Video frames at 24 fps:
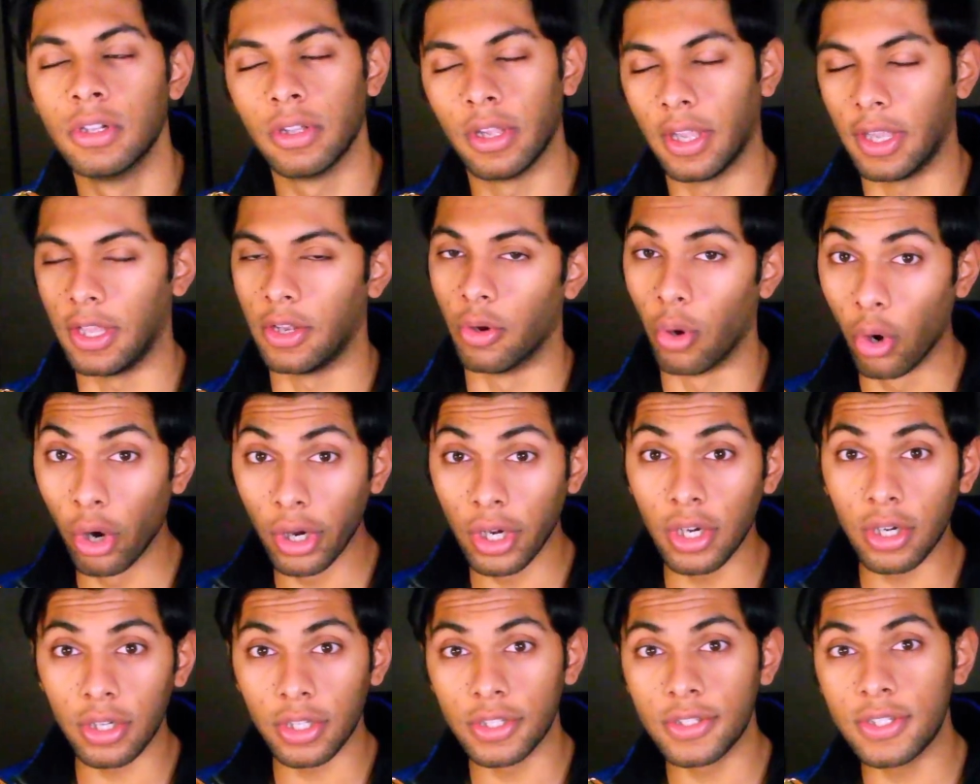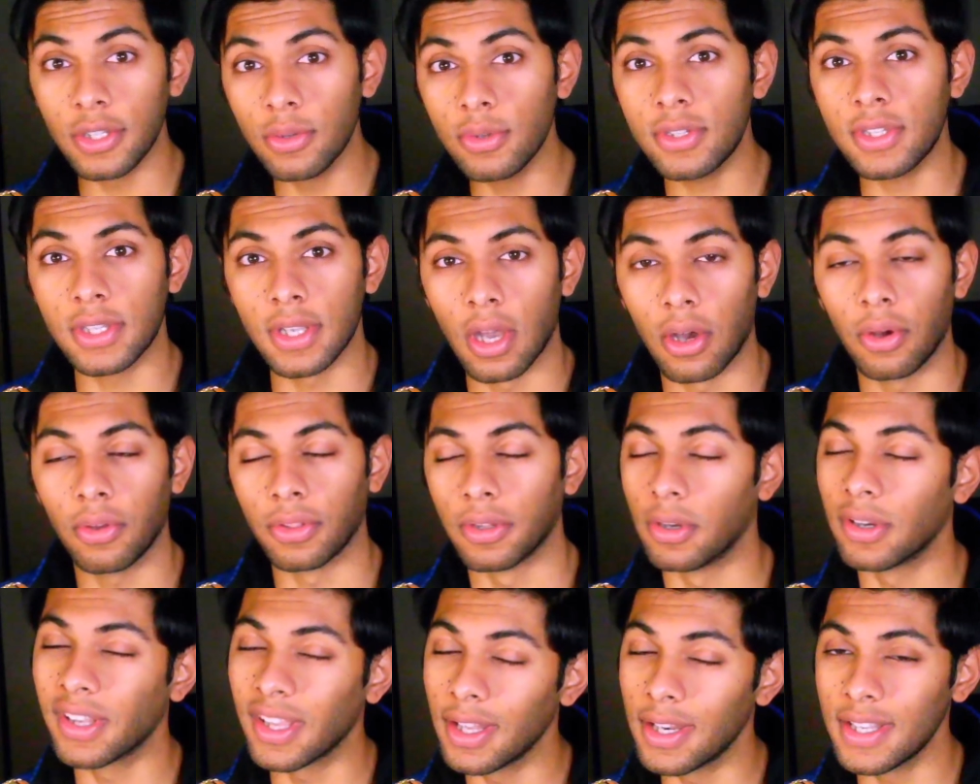In order to do so,
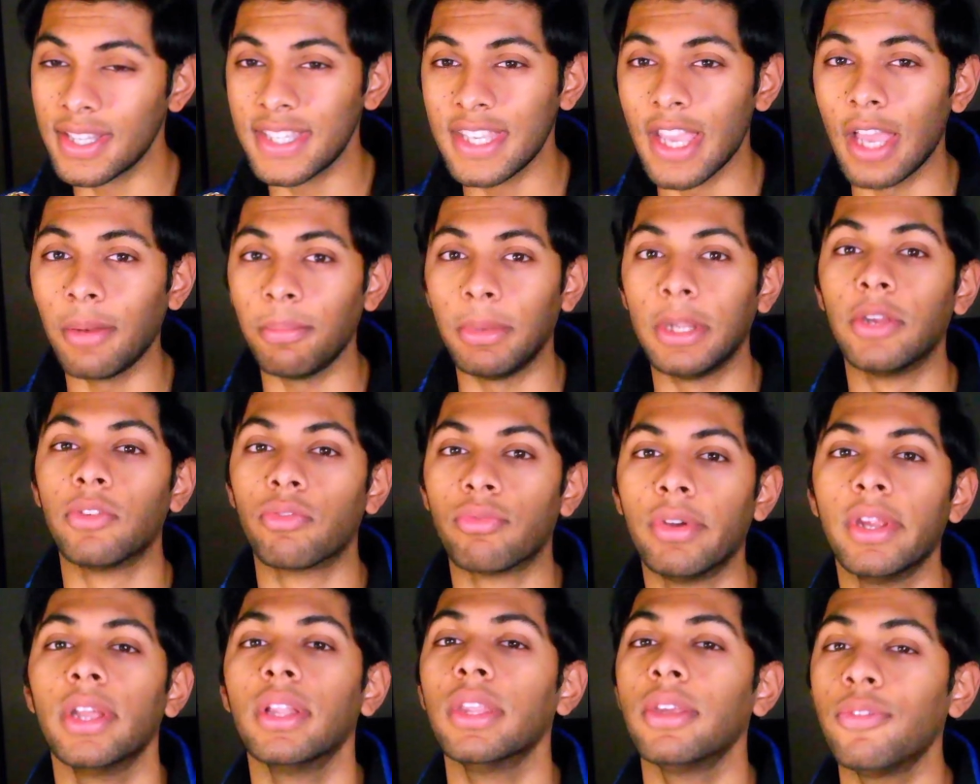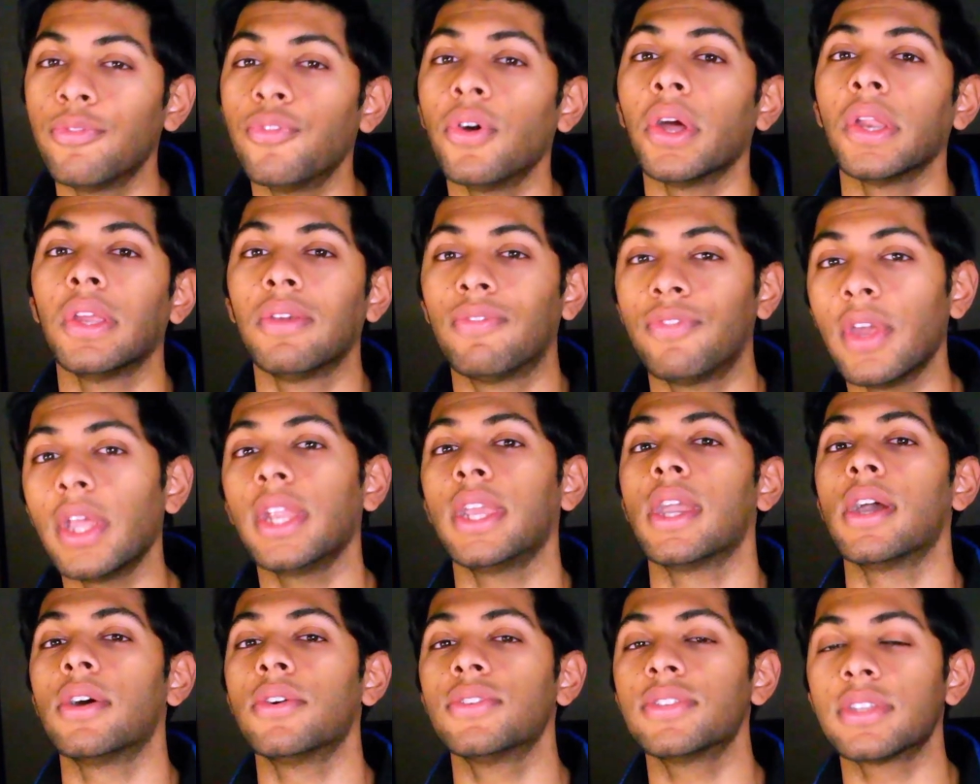they're gonna send me really funny
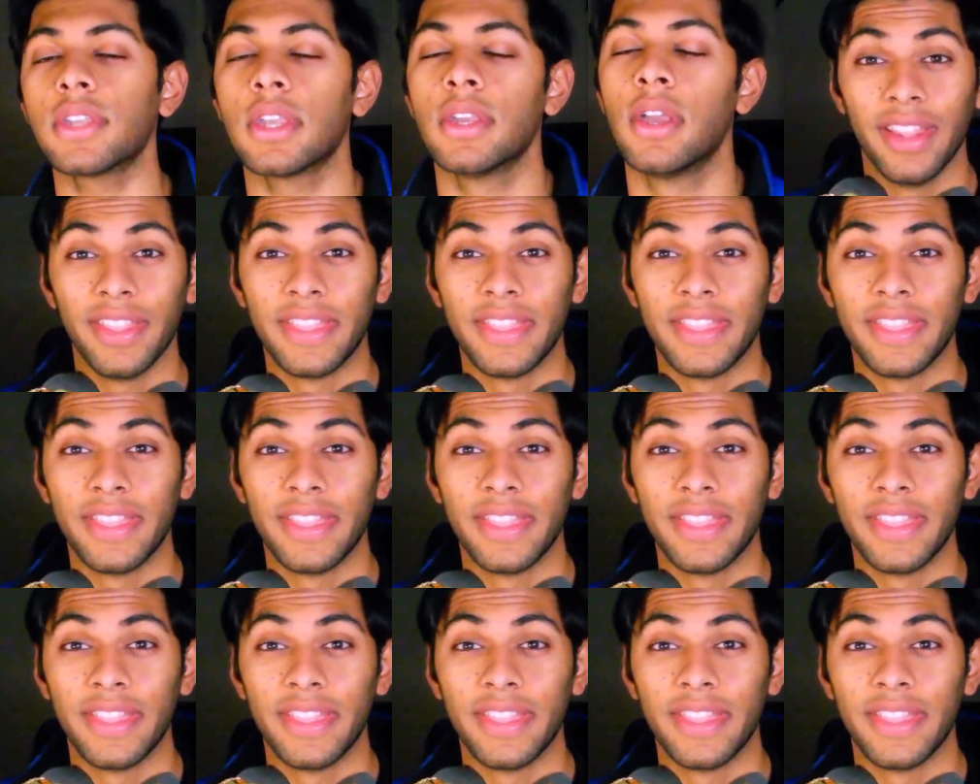videos